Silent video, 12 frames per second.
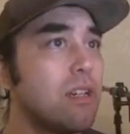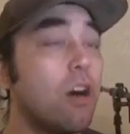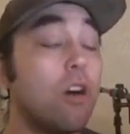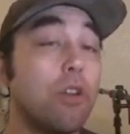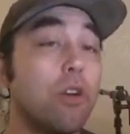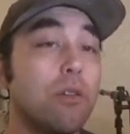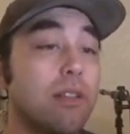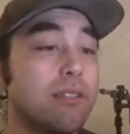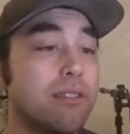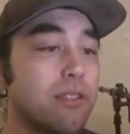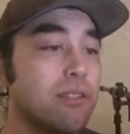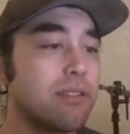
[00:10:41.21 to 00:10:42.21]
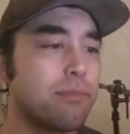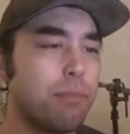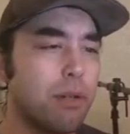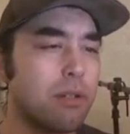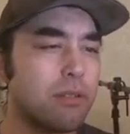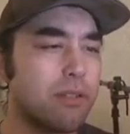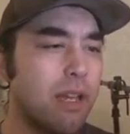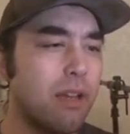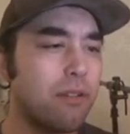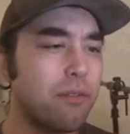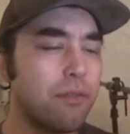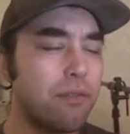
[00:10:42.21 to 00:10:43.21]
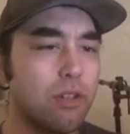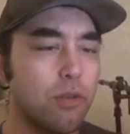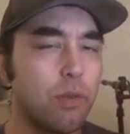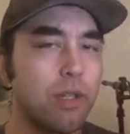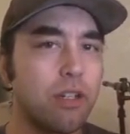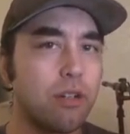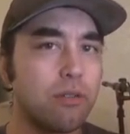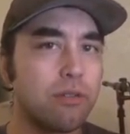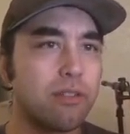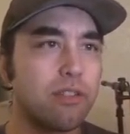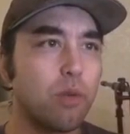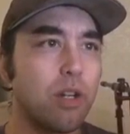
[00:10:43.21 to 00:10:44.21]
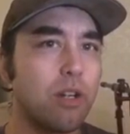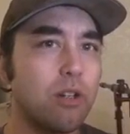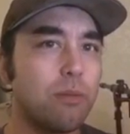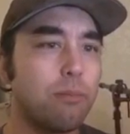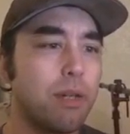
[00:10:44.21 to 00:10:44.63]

Although lizards and birds have three cones as well,